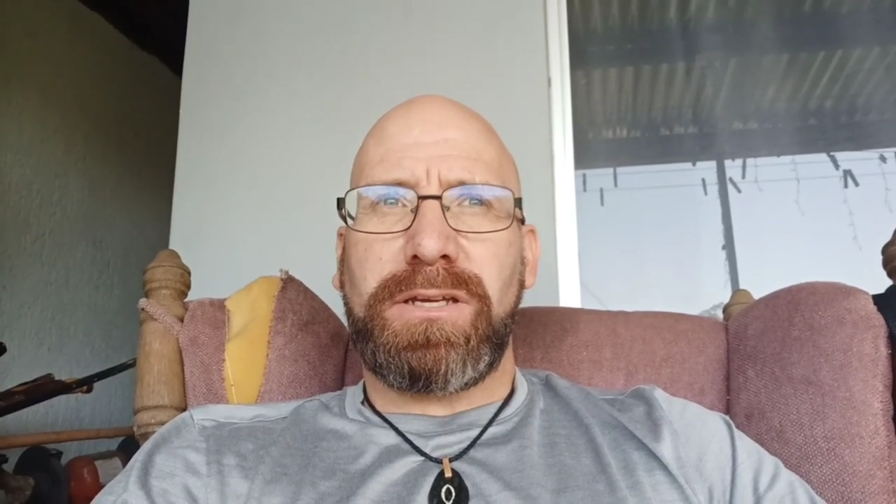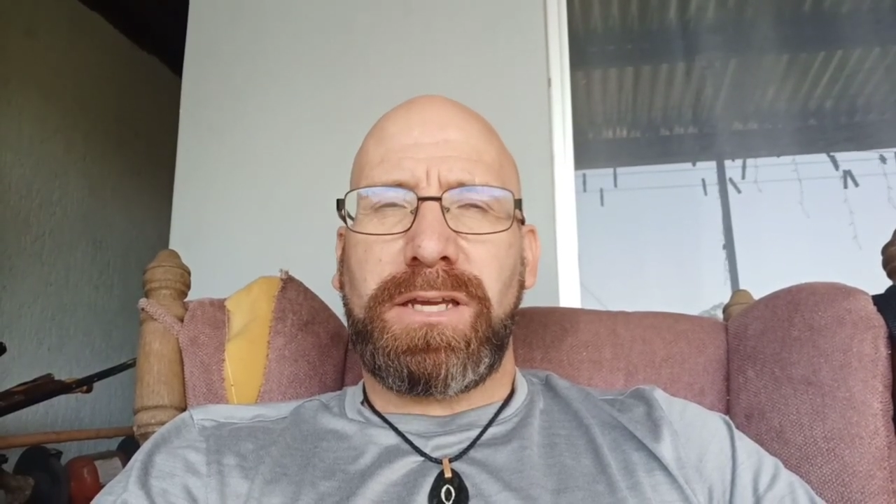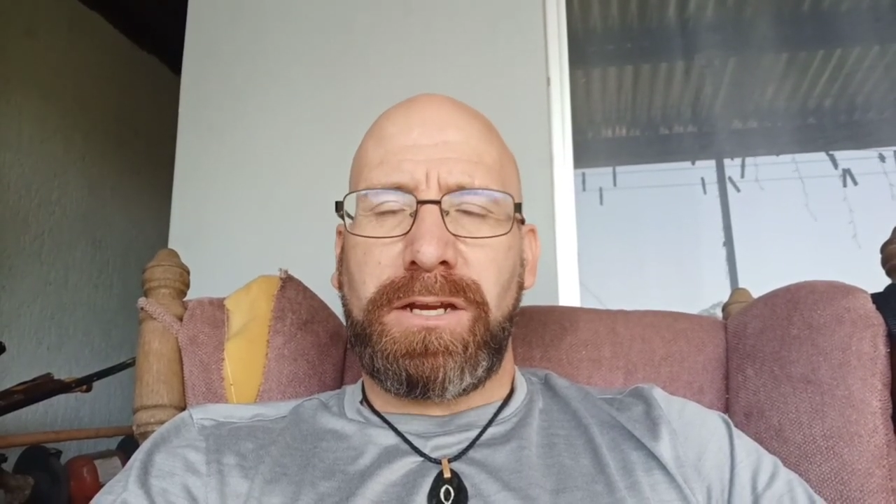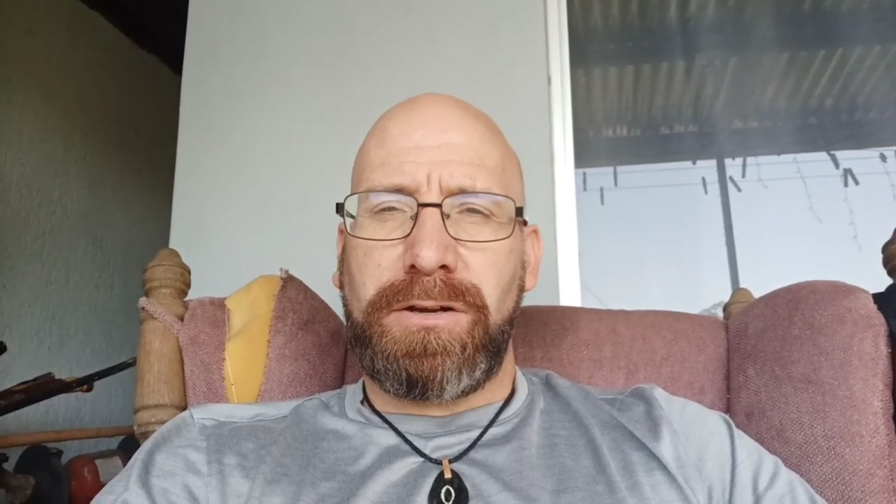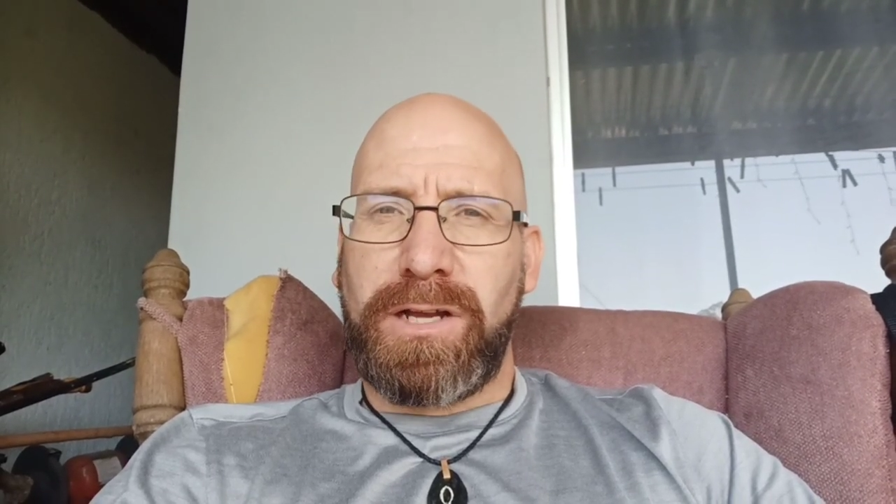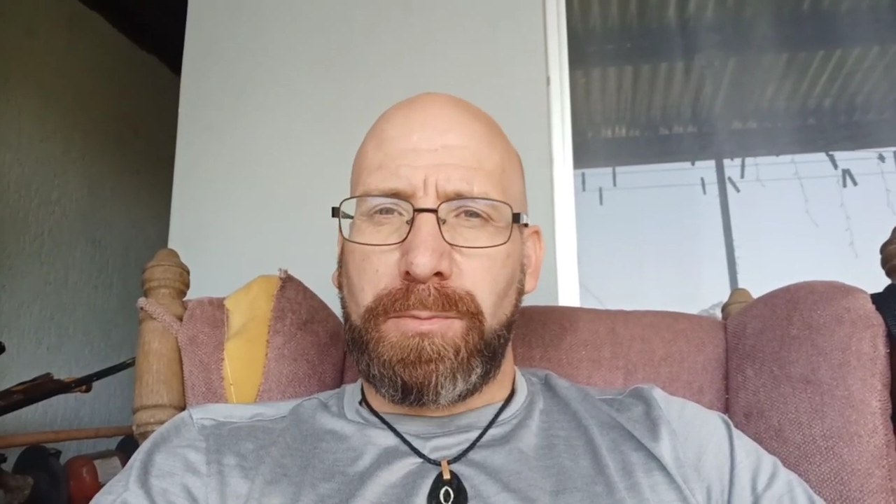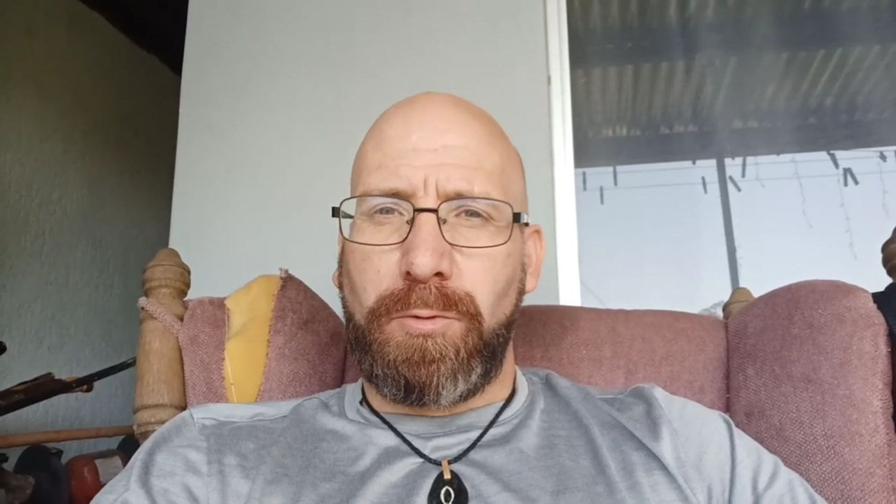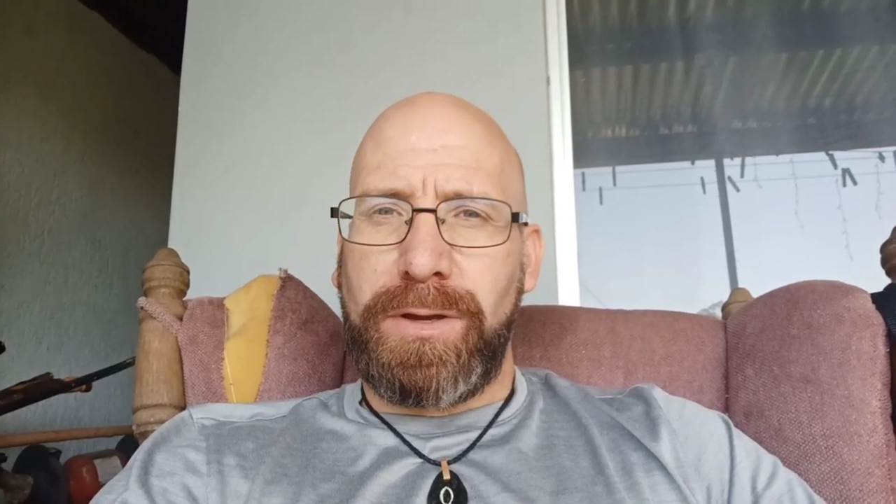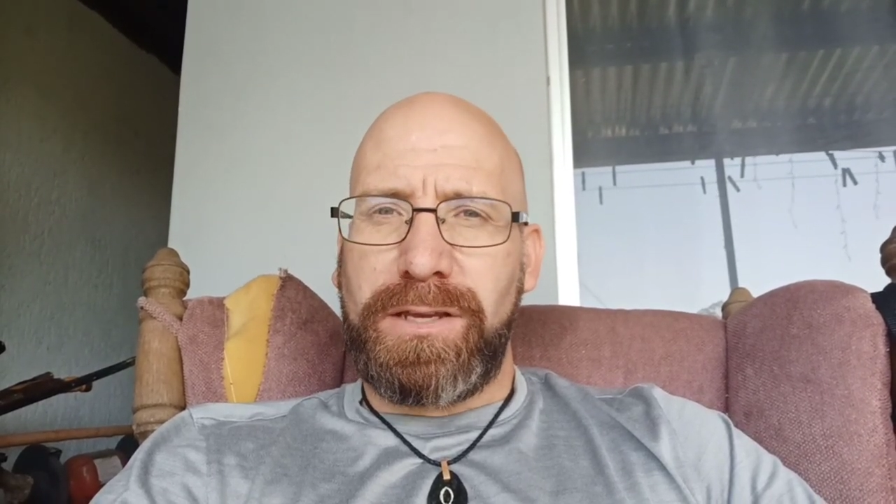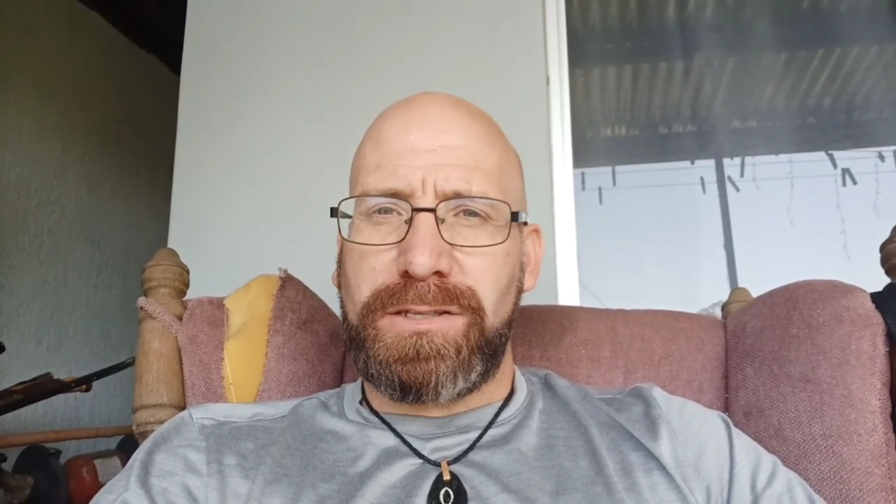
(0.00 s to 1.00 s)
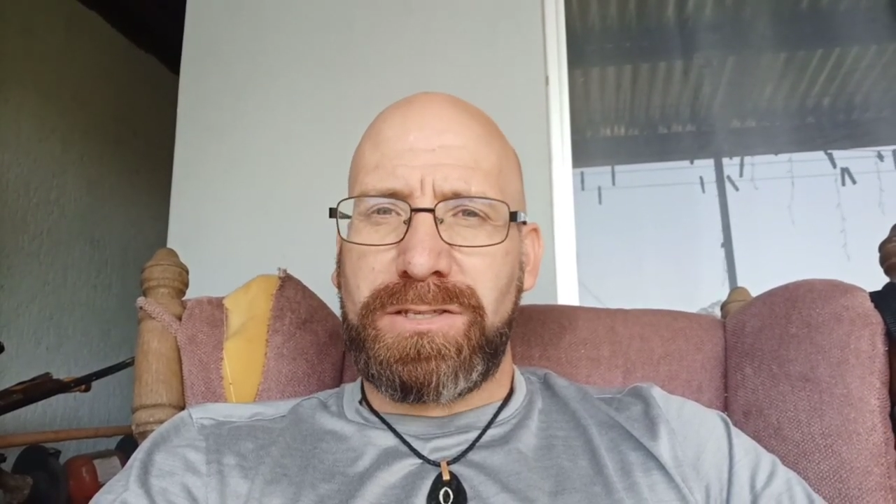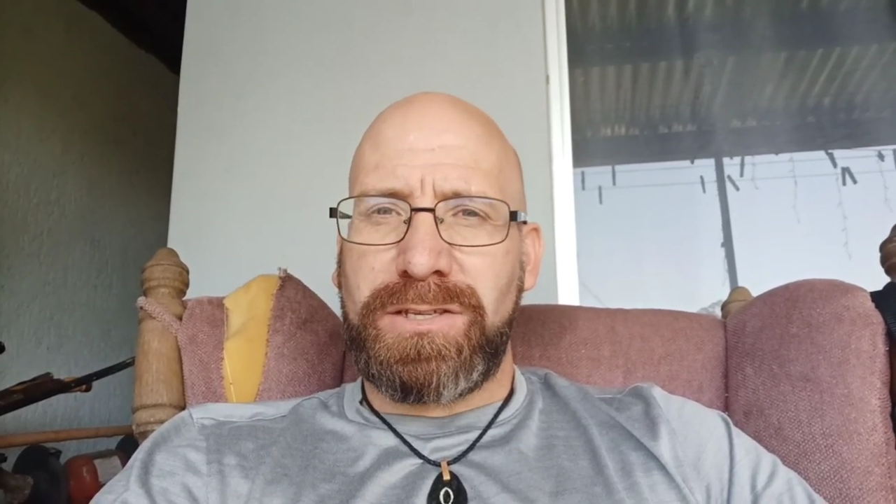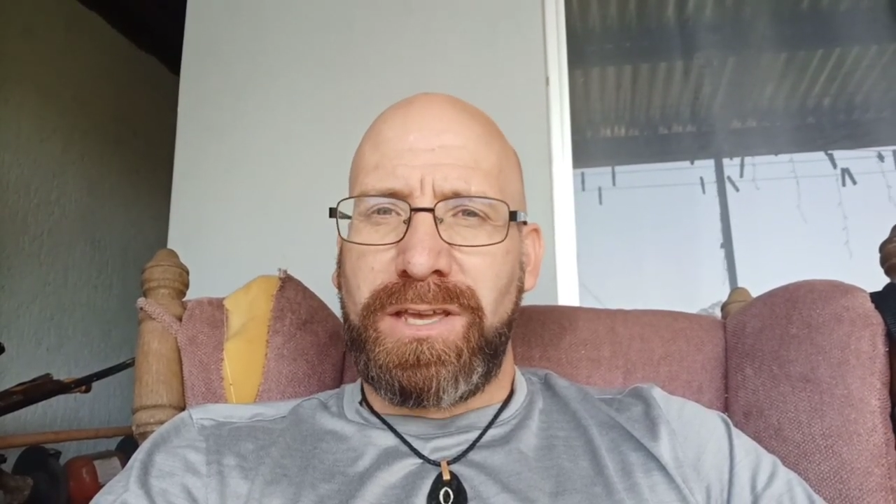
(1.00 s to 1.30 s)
here in a couple weeks,